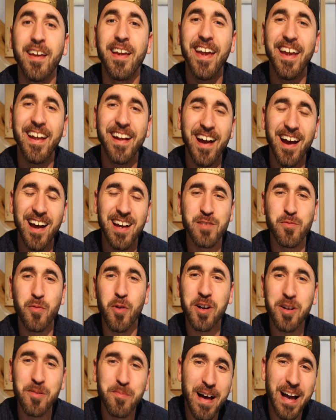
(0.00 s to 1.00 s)
Hey guys,
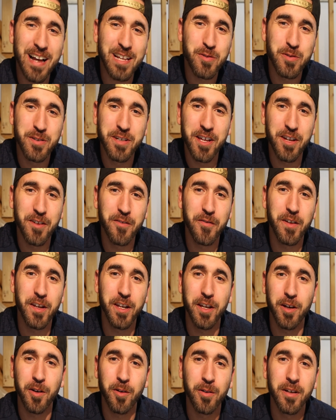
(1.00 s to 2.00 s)
welcome back to another
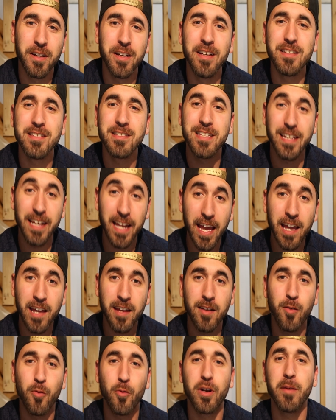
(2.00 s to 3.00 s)
video.
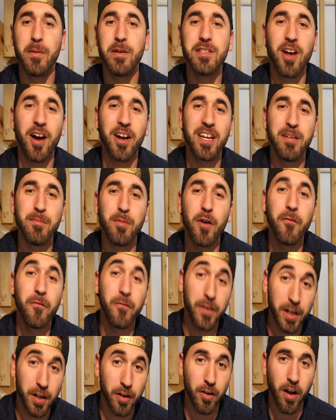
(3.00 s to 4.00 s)
Today, we're going to be talking about
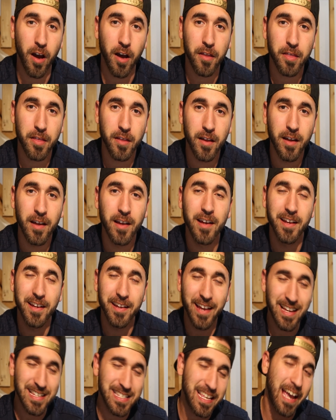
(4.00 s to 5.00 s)
Vigoroth.
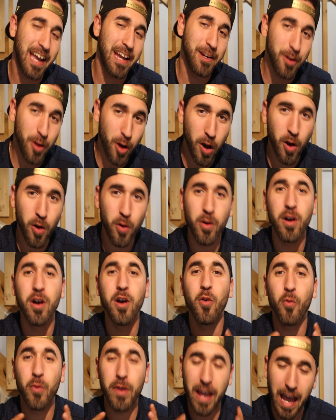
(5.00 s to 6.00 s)
Yes, I know
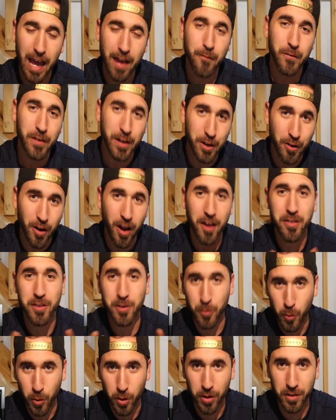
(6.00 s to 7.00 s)
we had Vigoroth
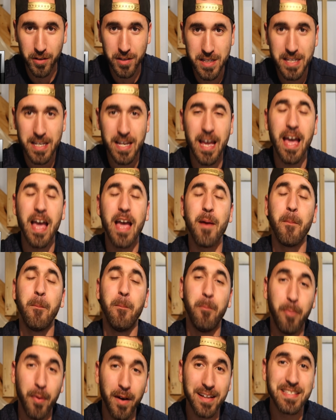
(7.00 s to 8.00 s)
in Worlds,
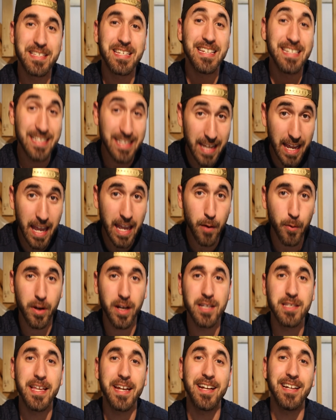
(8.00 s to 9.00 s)
but today we're
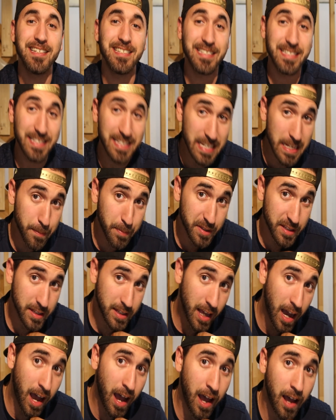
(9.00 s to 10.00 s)
going to take a deep
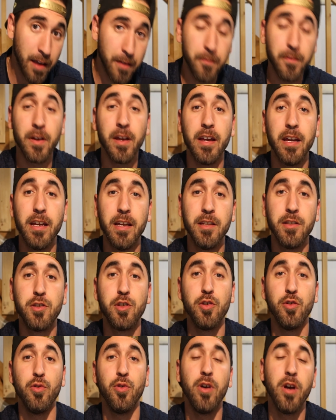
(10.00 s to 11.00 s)
dive
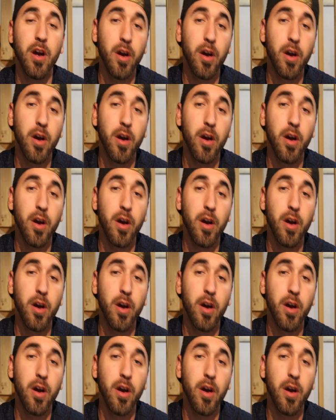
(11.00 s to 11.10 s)
into